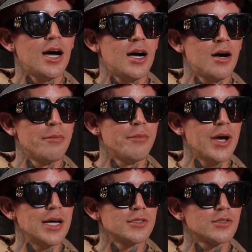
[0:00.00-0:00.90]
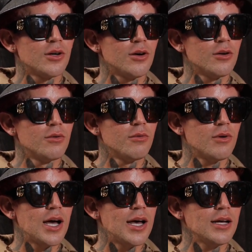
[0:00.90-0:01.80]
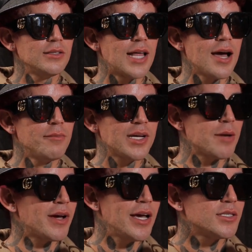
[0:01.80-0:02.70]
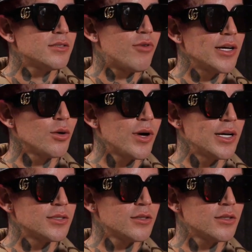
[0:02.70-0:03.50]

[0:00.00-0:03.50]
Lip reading: And so that became a hit right away.